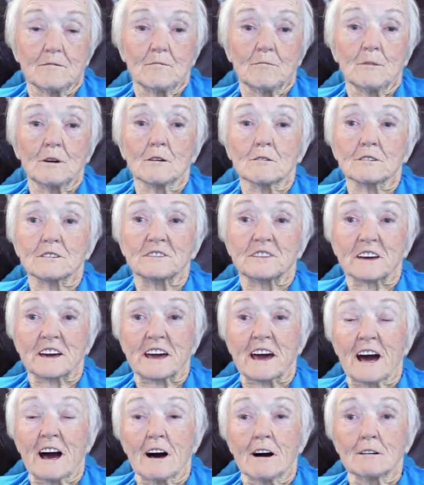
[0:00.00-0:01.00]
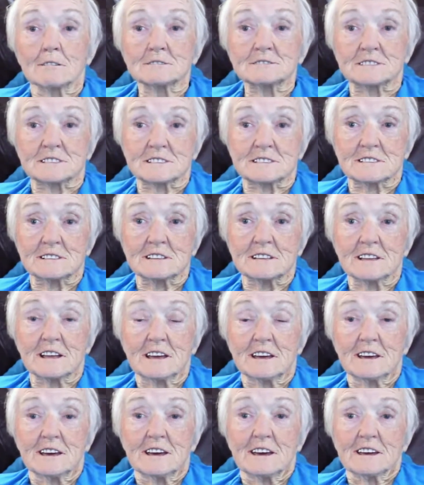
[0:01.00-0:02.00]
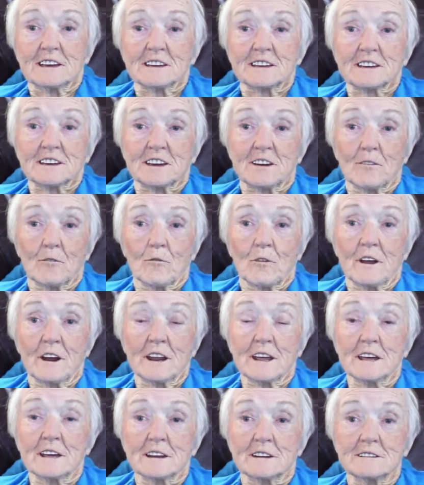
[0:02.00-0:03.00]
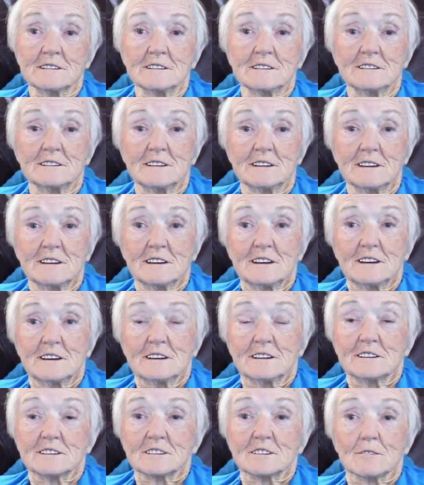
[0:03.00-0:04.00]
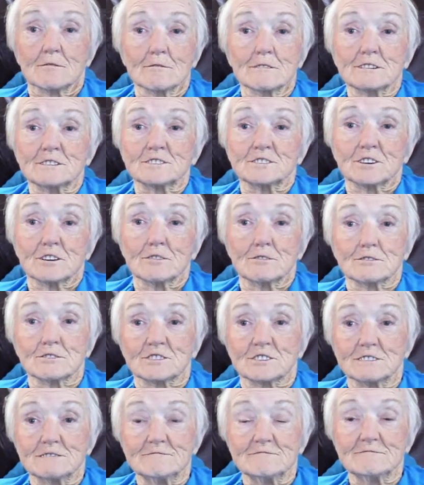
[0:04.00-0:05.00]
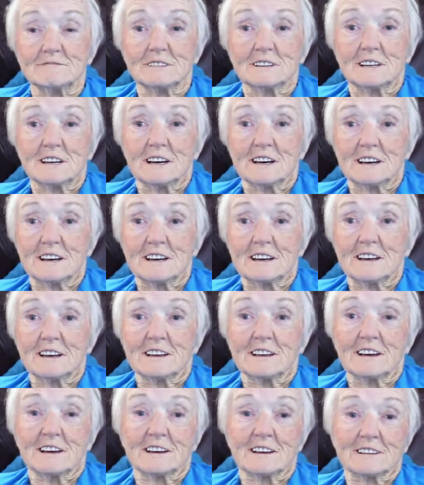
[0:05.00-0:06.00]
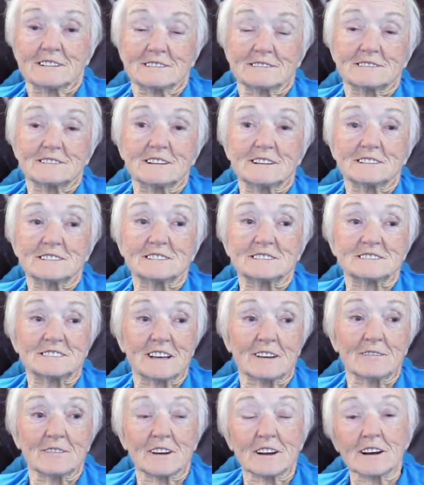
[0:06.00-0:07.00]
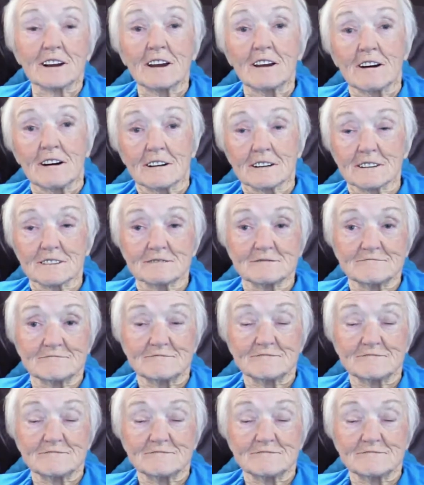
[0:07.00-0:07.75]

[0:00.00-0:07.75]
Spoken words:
milk the cows and get ready and go to church at 7 o'clock.